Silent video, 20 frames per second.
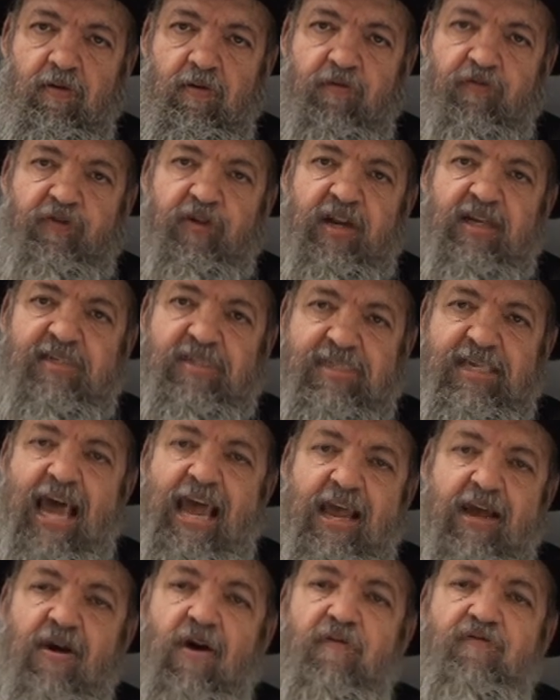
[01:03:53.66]
for the
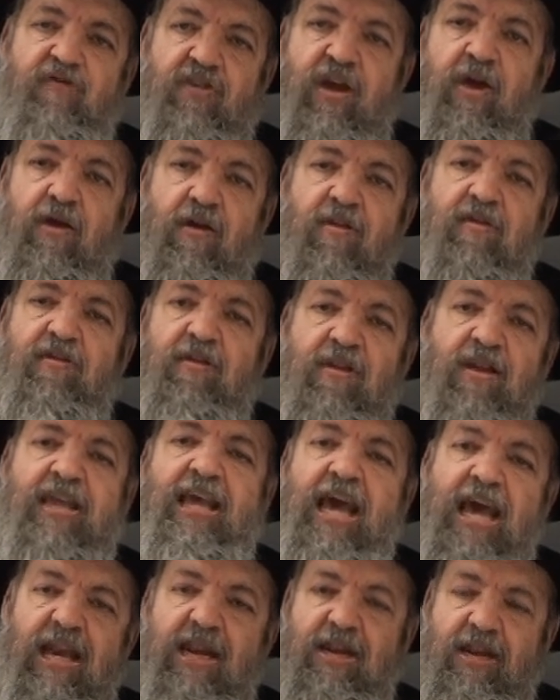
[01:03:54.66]
sake of
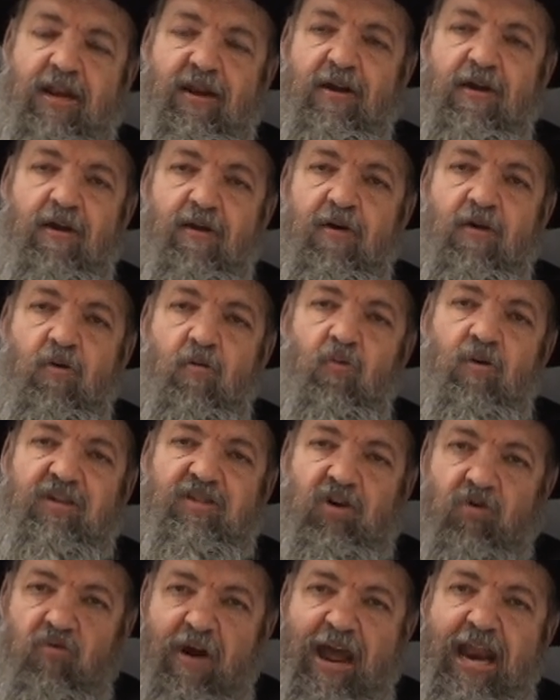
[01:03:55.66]
Yidden,
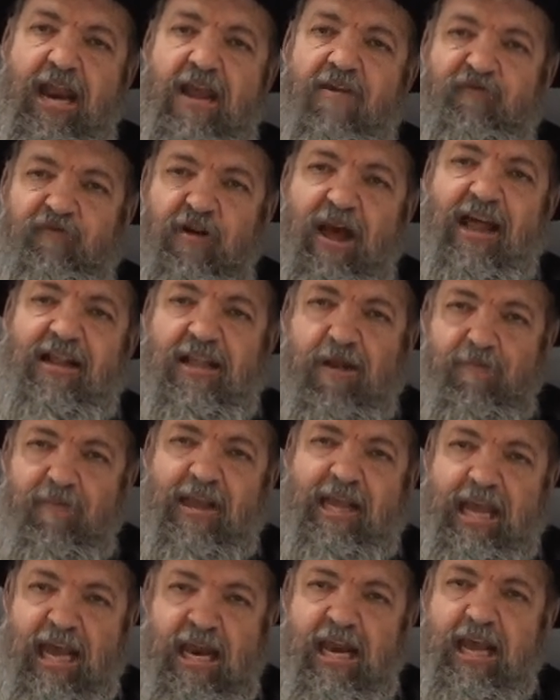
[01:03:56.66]
was already at the
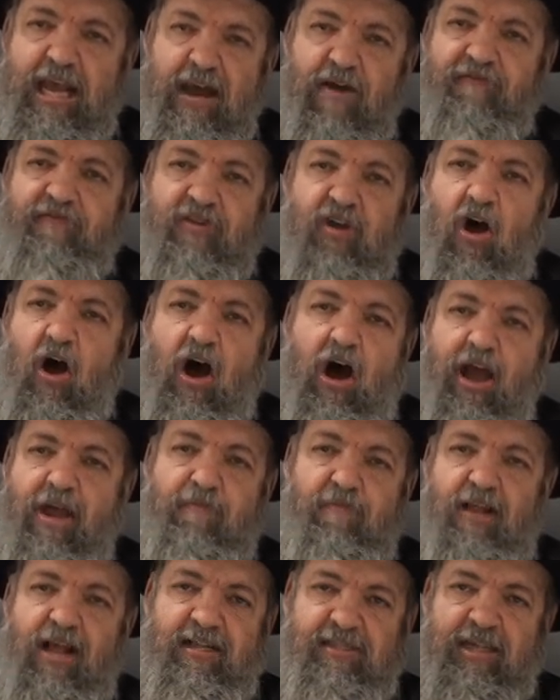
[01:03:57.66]
beginning of
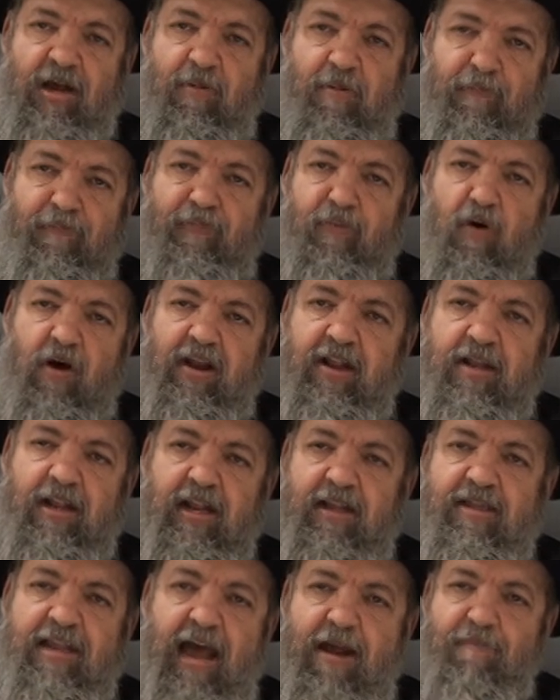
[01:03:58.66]
time. That's how important
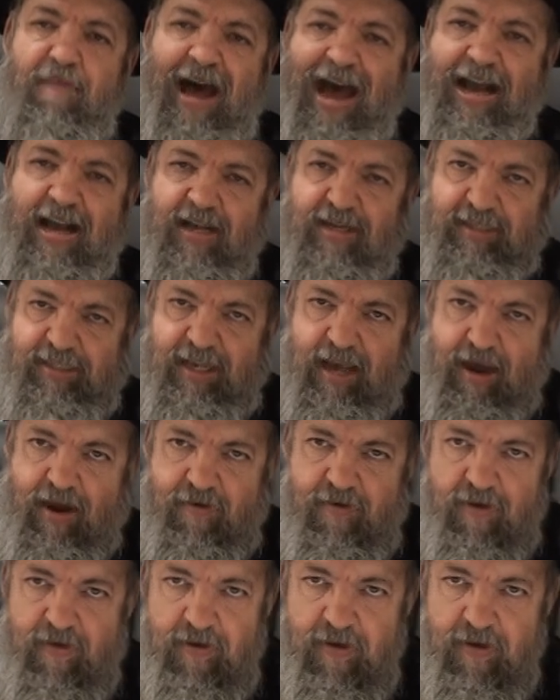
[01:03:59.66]
the ten makas are.